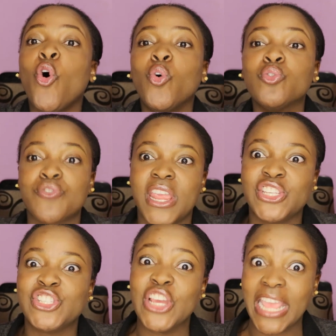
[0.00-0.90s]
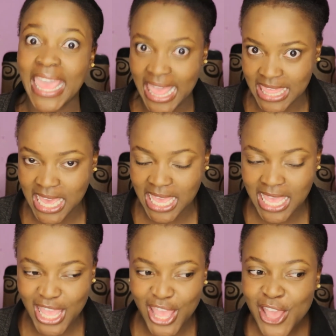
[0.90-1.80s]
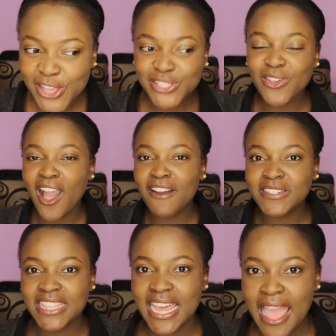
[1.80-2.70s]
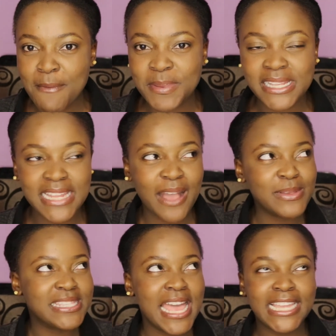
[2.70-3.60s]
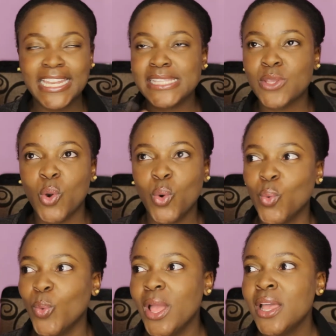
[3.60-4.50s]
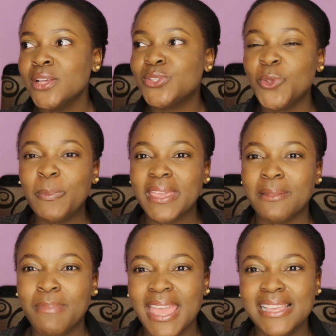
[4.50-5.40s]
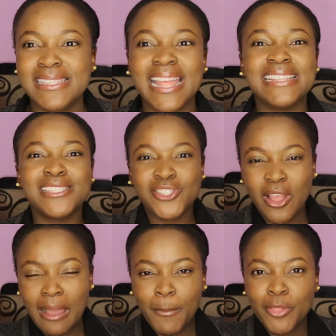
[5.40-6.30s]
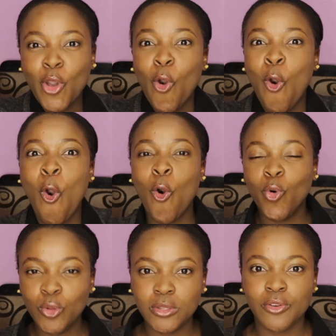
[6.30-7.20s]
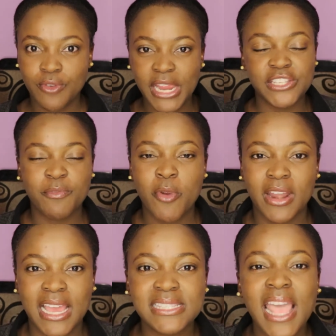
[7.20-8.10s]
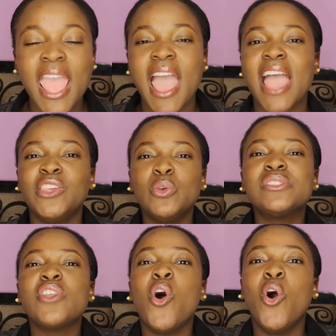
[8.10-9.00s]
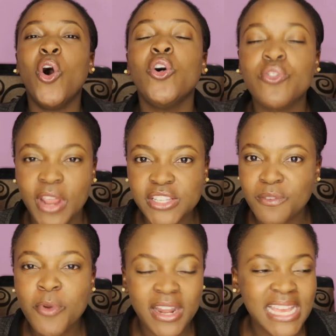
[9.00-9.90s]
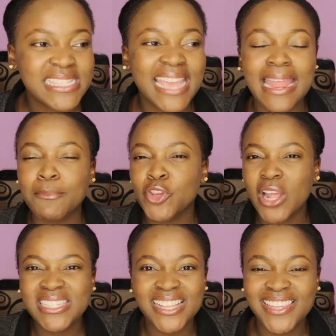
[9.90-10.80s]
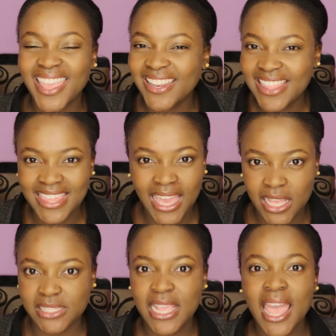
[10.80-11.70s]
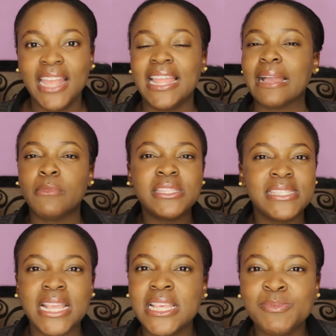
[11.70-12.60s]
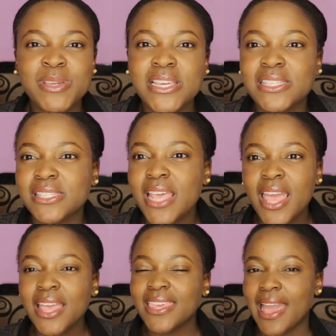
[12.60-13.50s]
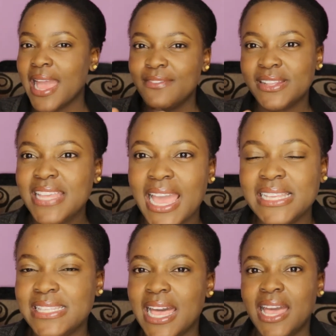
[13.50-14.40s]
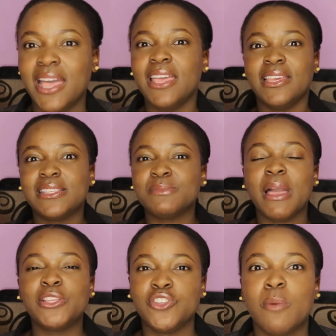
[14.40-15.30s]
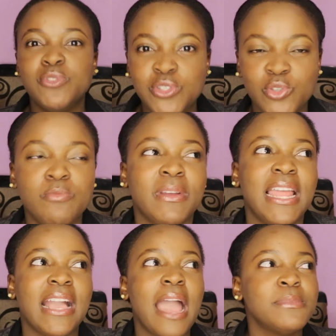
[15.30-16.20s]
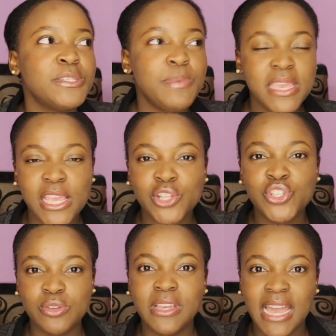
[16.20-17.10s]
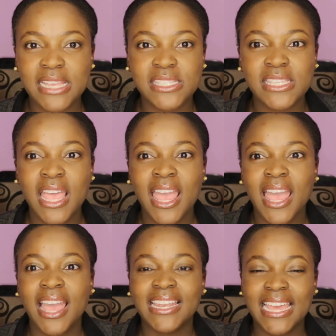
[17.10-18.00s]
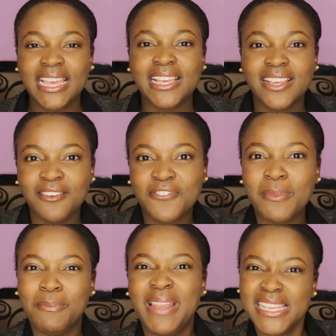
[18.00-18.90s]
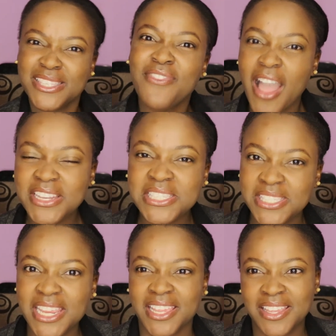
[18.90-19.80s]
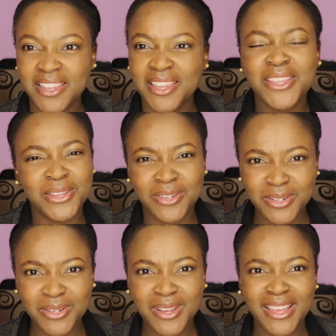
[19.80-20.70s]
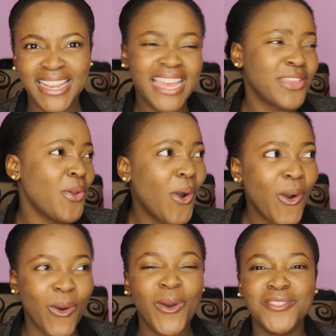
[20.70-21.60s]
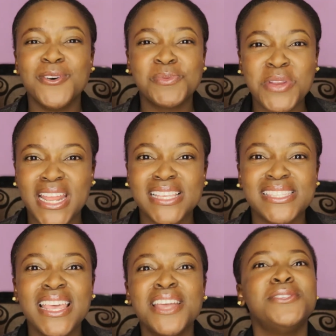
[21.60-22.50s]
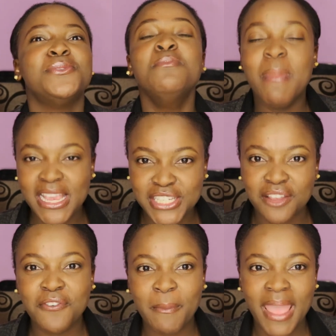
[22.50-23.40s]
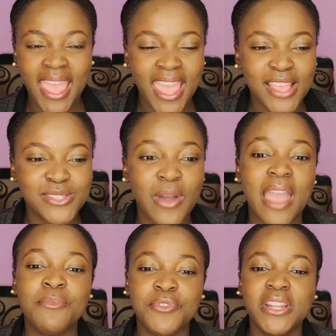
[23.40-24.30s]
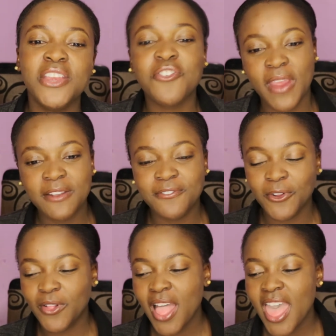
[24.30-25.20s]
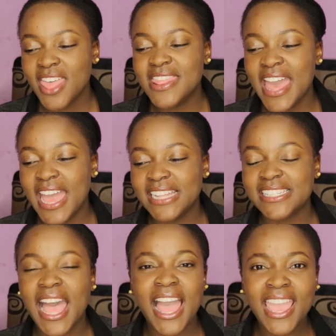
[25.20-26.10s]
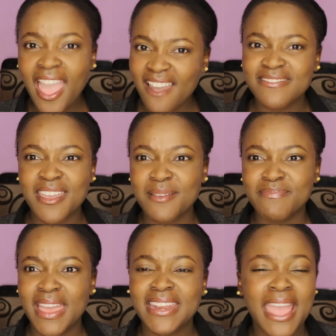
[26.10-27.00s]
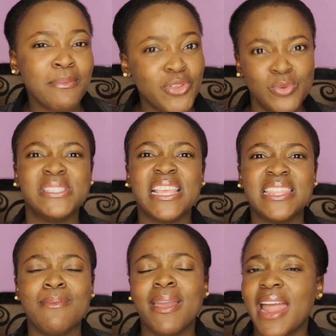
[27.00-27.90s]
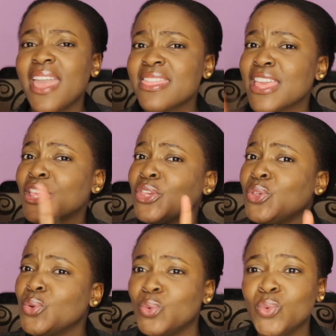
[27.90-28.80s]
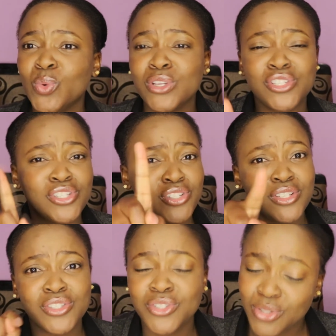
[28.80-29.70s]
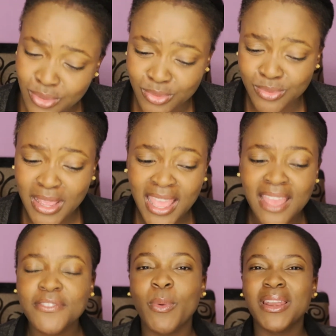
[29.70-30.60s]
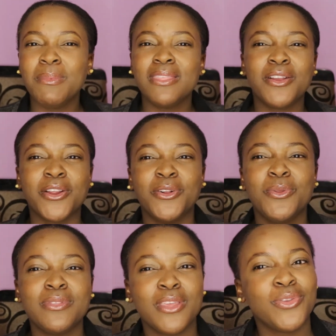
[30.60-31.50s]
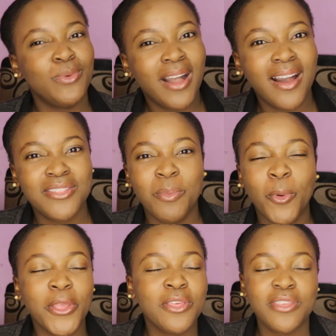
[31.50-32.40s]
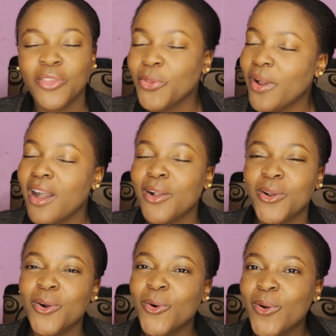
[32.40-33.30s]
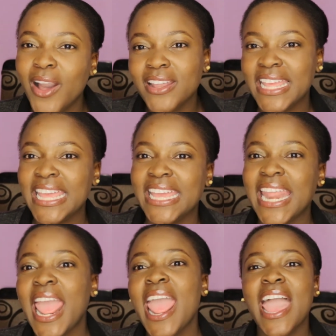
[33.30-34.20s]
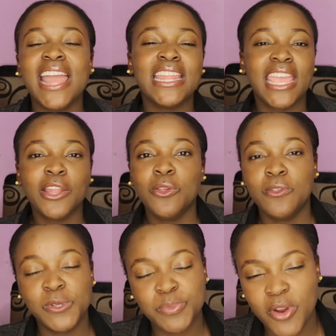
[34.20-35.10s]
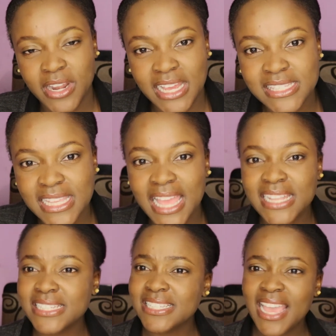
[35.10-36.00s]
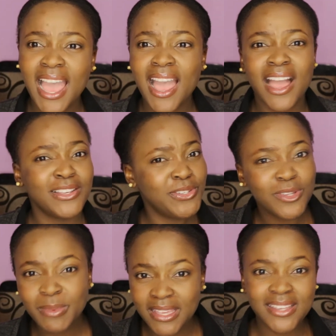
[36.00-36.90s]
whole range together. So after that happened, I was like, let's go to your pick and pays and stock up on the whole range of products. I used the whole range of products and I'm not touching anything else. Like I'm not saying this because yeah, advertiser, it's my job to do it, but like I'm speaking to you guys like from a place of honesty, you know? like yo those products do magic for my hair so I'm really grateful that I have them and I am using them and I think you should too if you want to be the girl you think you are the boy you think you are go on ahead and get you those products and yeah you'll be